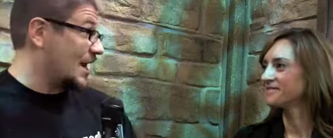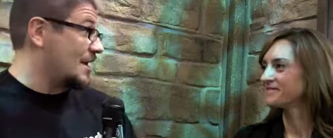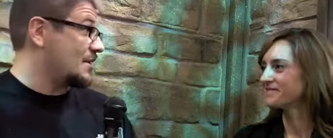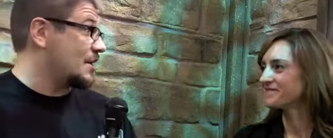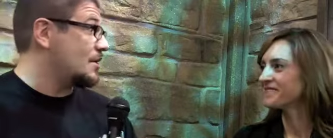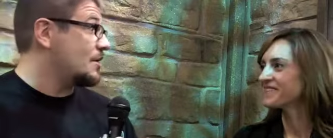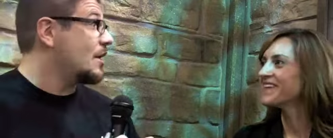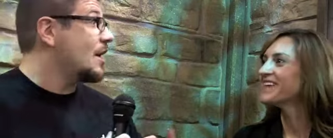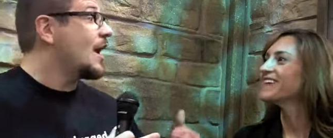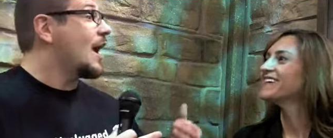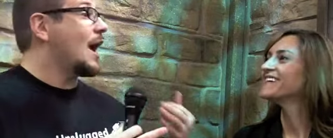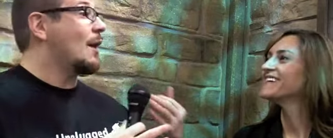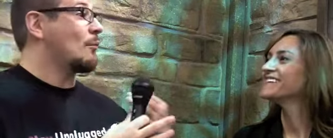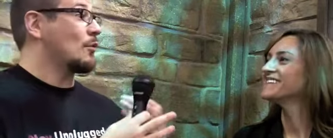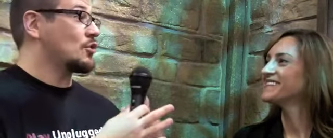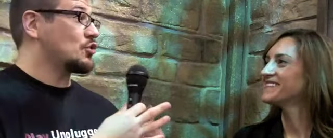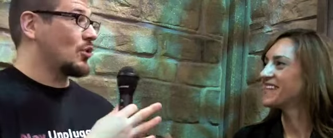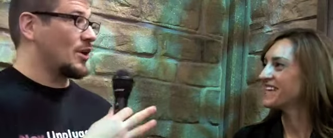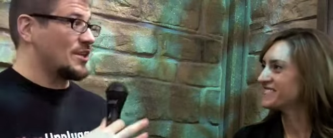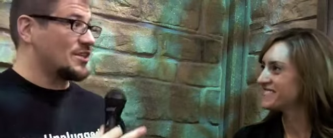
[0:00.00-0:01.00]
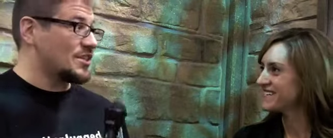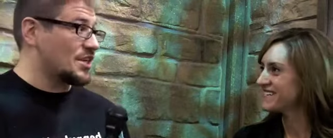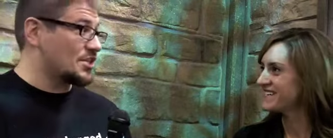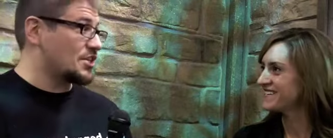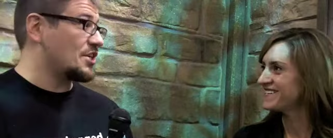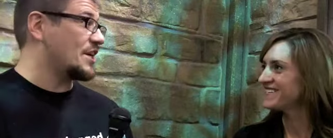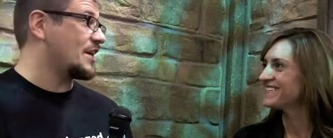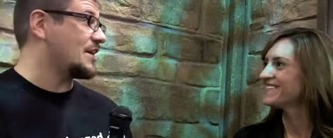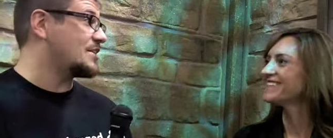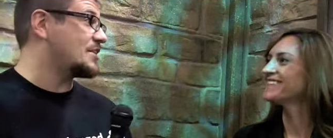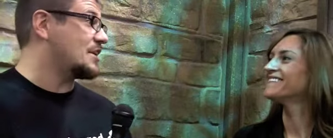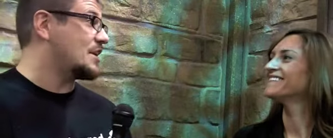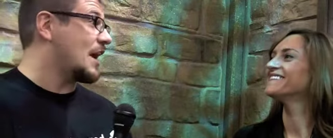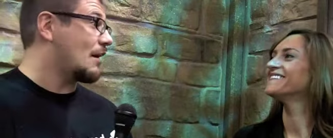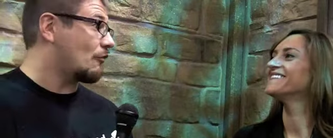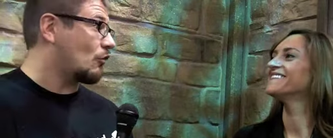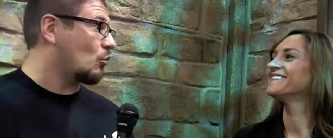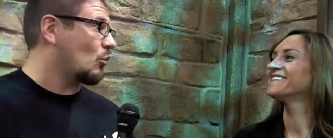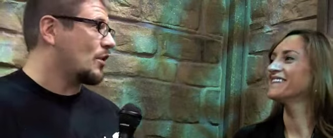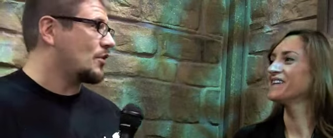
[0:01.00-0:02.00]
Speaker 1: ended, and we're transitioning into
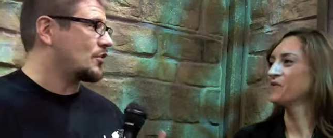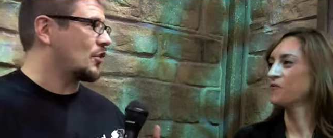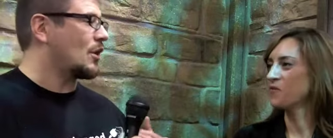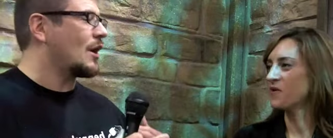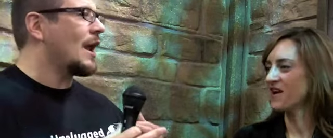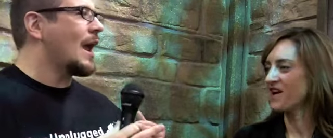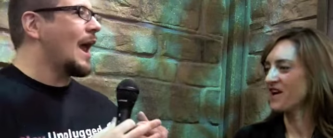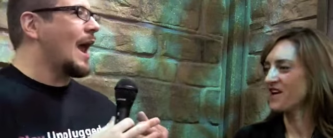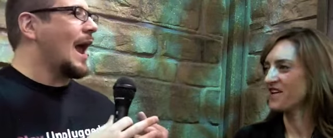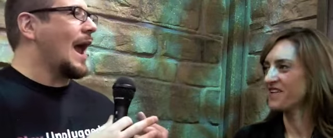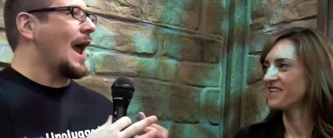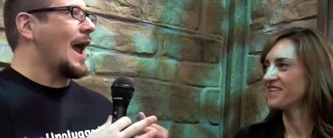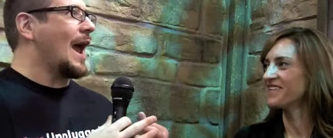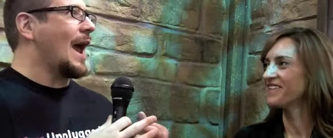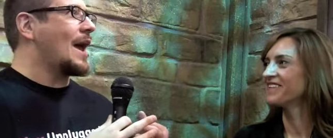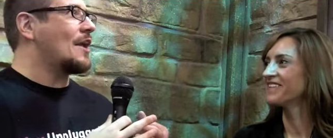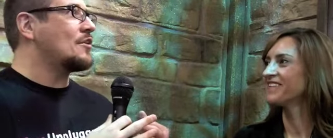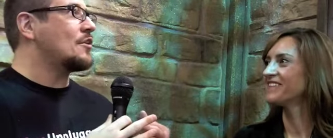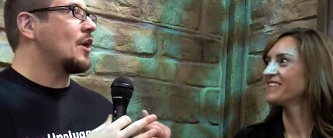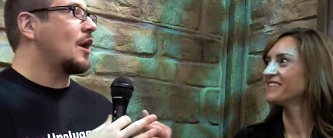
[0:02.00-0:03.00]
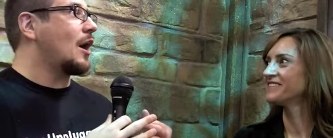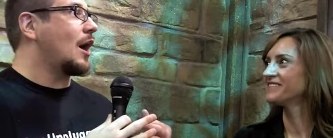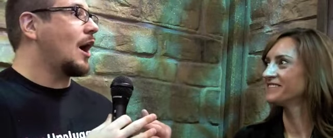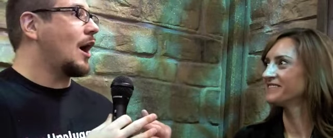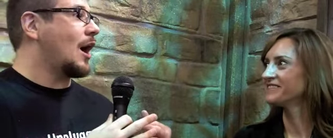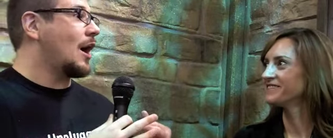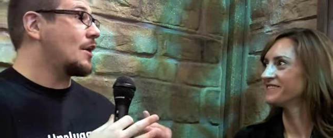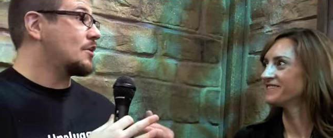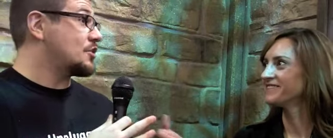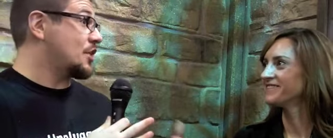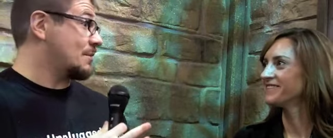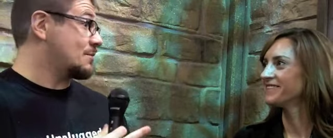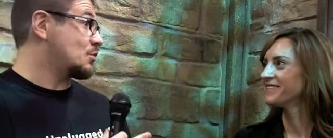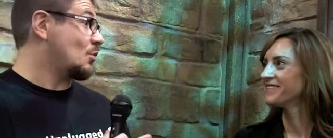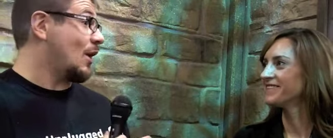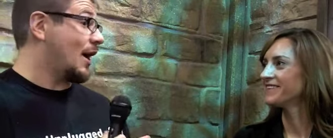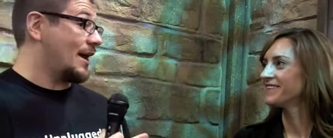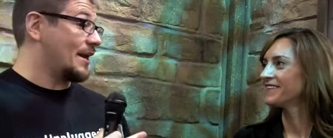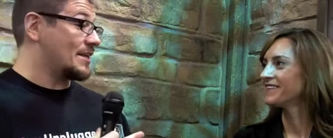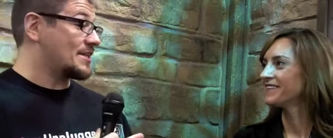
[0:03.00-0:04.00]
Neverwinter. And uh, James
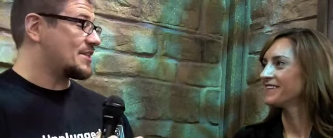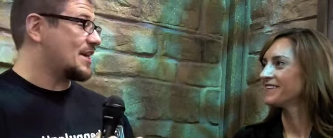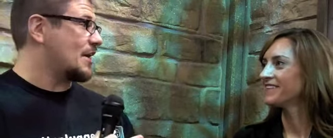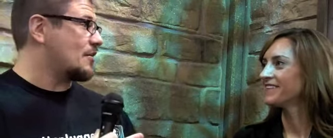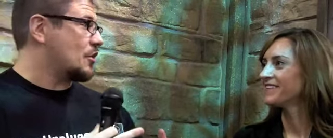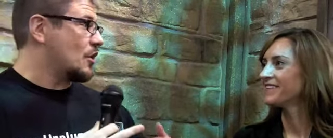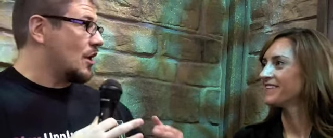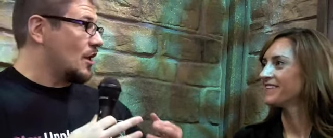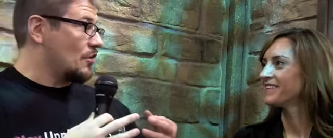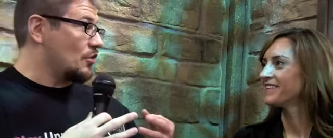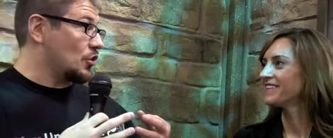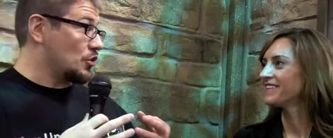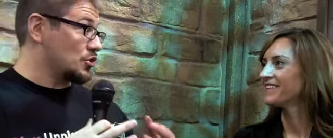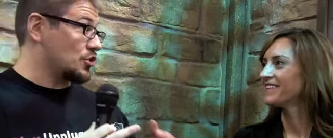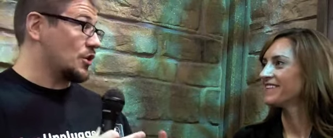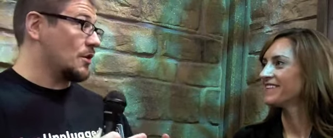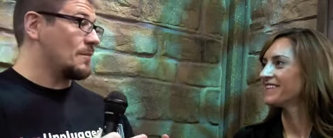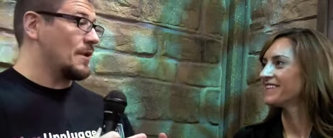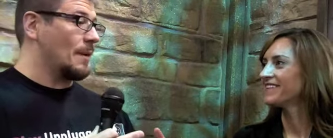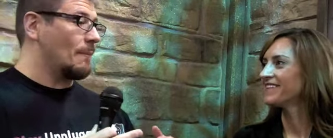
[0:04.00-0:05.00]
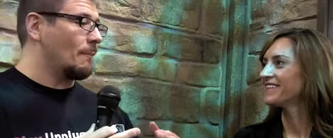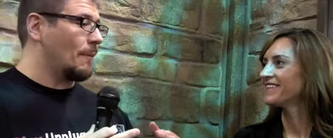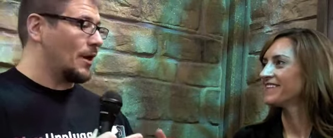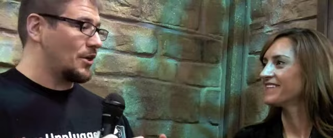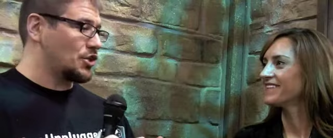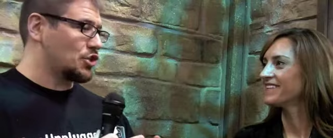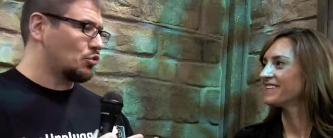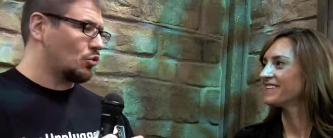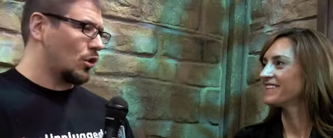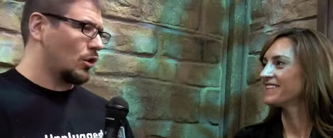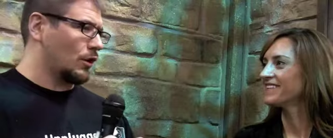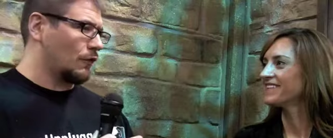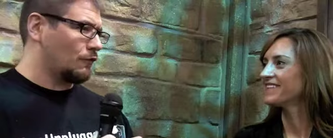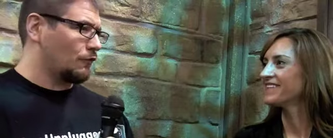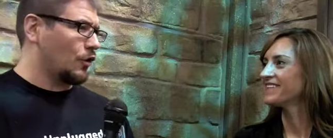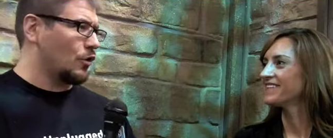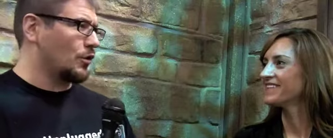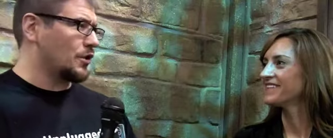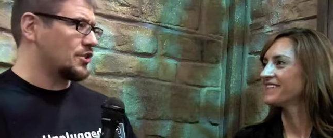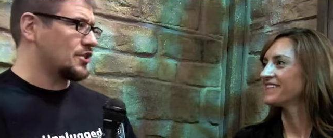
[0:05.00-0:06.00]
Wyatt had said there's going to be a much stronger
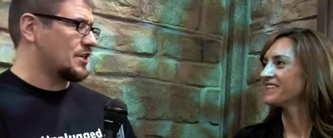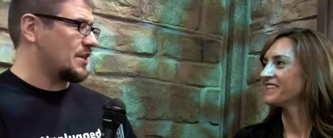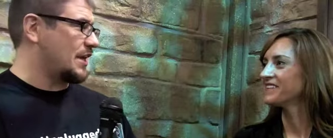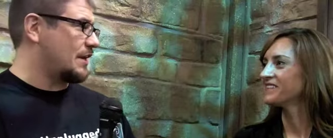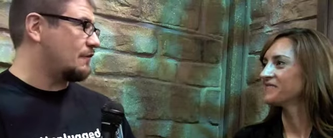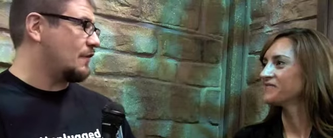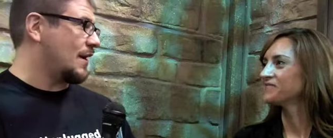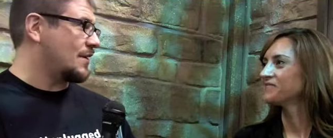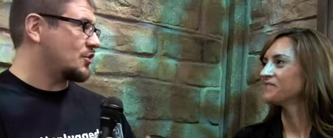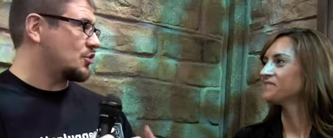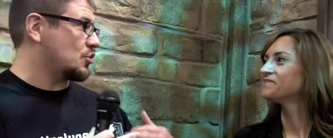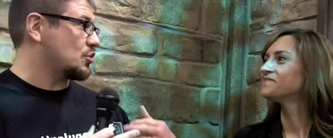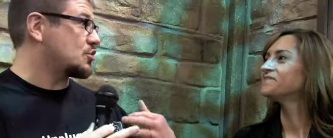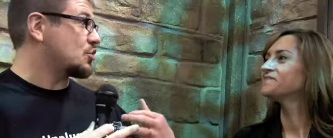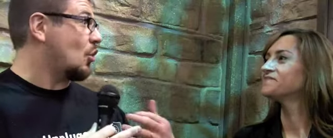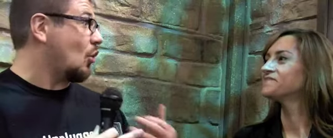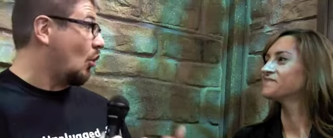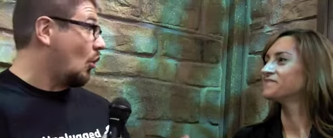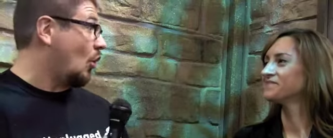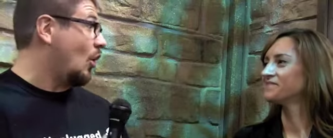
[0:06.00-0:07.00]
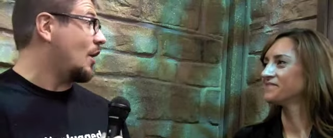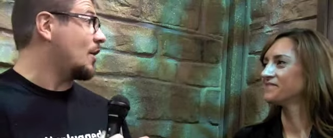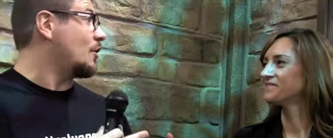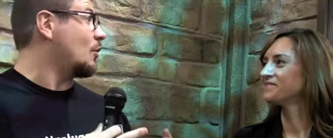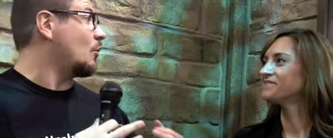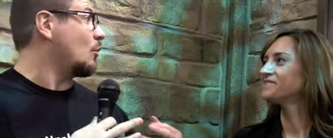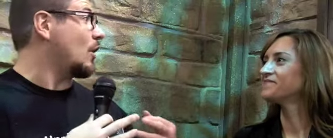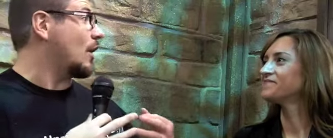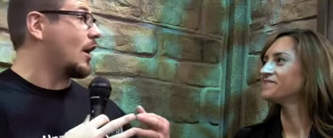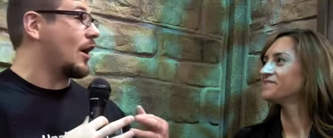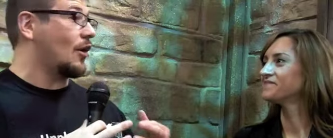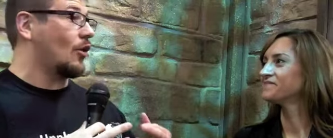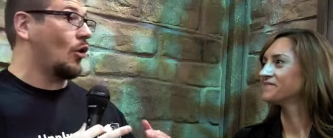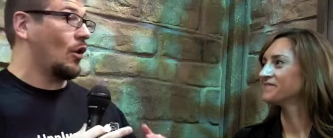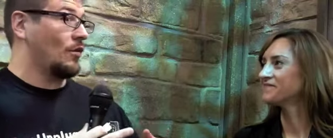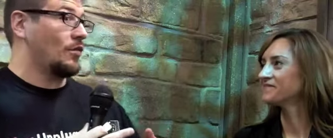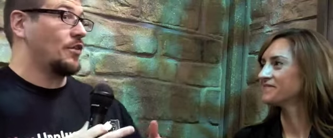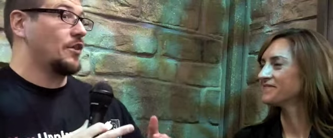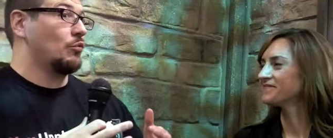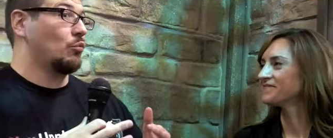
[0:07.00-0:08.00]
focus in the adventures on uh,
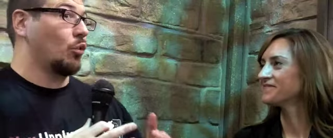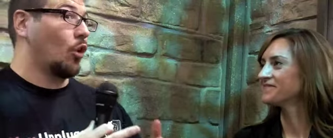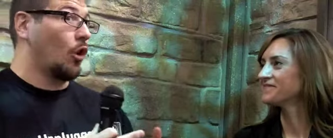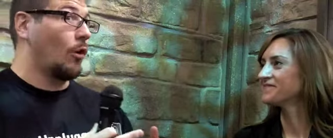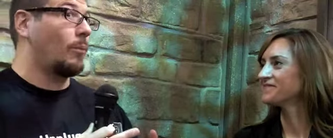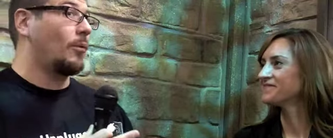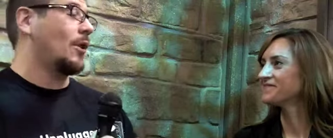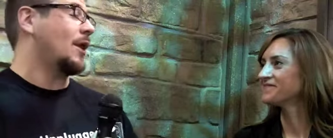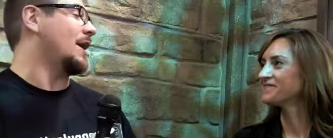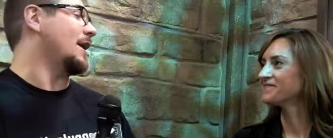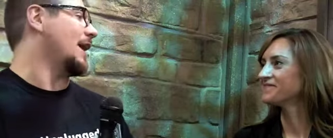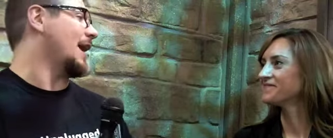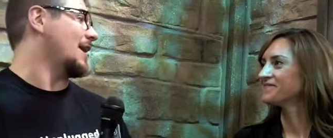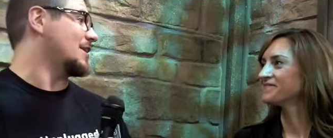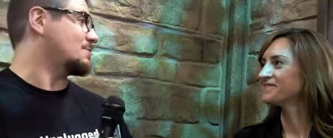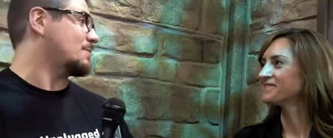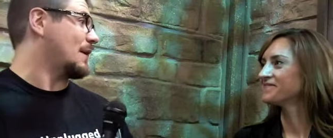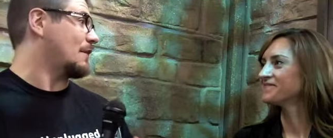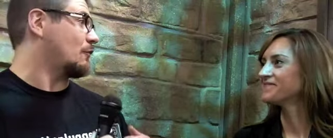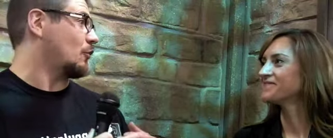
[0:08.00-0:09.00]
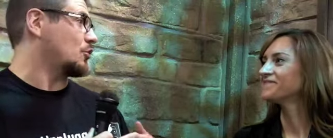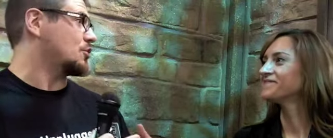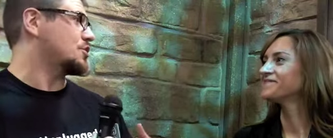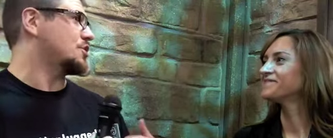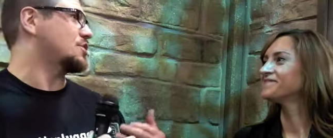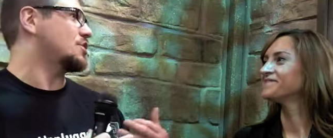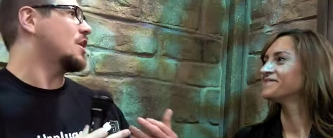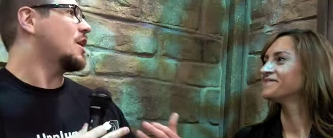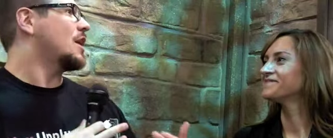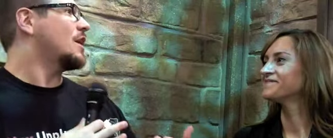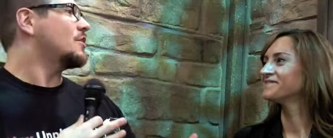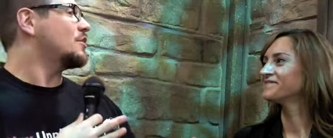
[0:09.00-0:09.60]
on the role-playing aspect versus